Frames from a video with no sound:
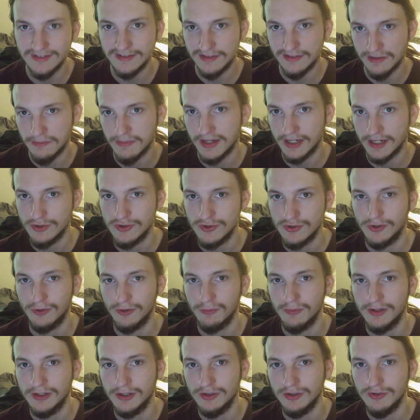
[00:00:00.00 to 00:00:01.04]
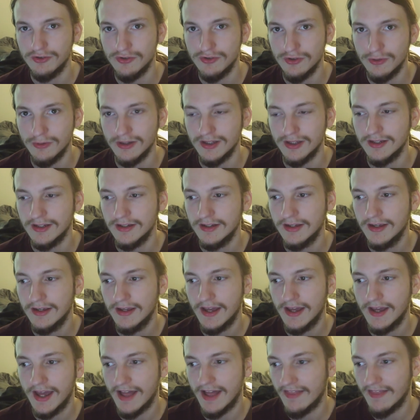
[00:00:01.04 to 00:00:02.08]
to make sure we could do it,
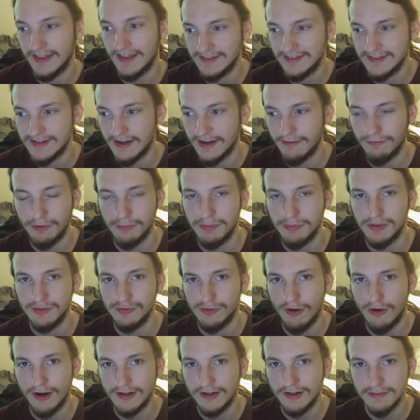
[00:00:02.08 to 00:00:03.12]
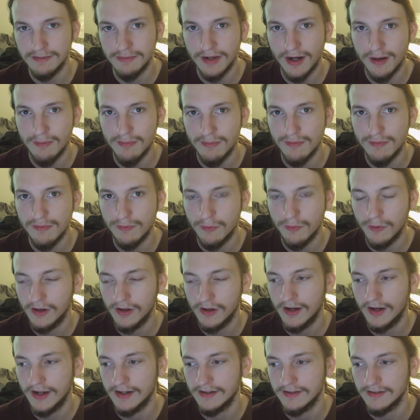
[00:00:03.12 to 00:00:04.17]
and that's never been talked about
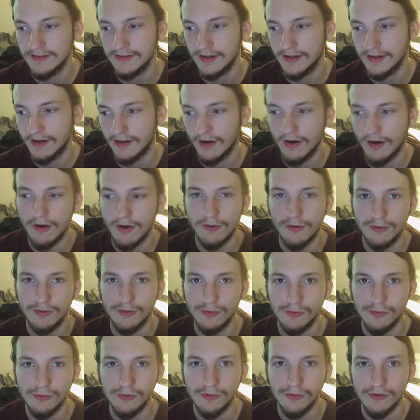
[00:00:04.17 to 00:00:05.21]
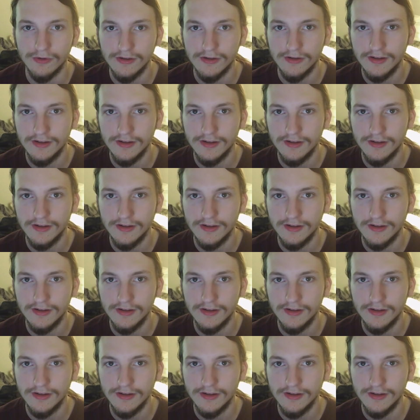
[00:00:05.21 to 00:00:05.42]
before, and it's like, oh, cool.